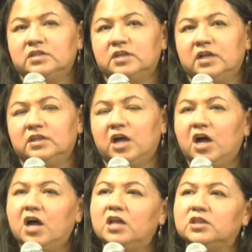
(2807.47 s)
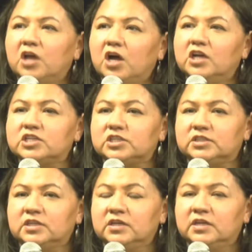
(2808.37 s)
the long
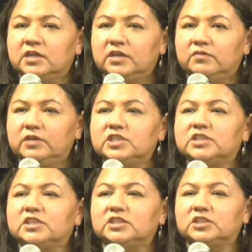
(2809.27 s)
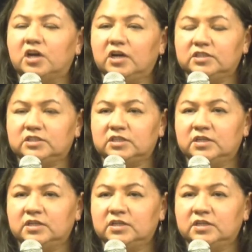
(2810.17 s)
lodges, which is the stars.